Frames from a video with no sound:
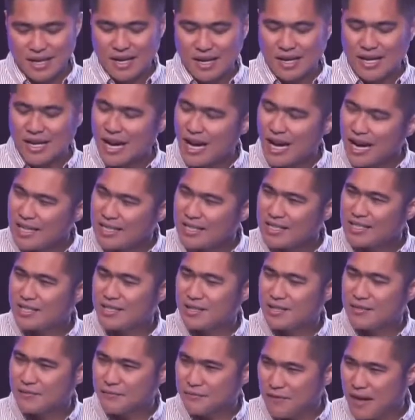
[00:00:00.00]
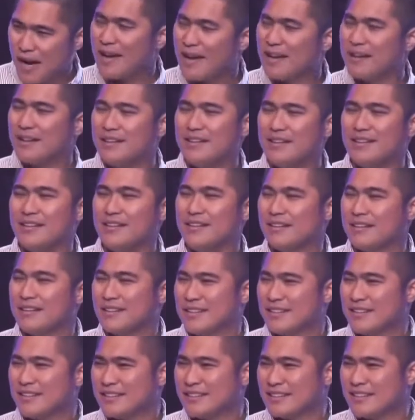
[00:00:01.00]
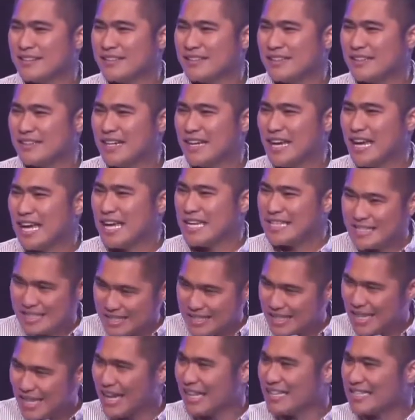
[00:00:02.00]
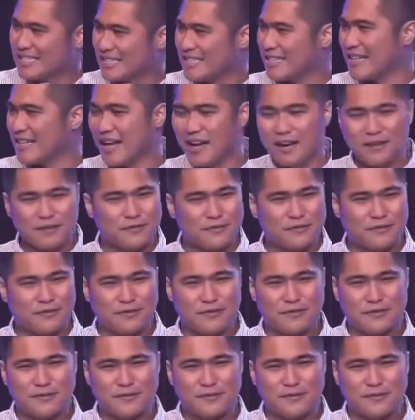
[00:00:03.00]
God's fire is God's love.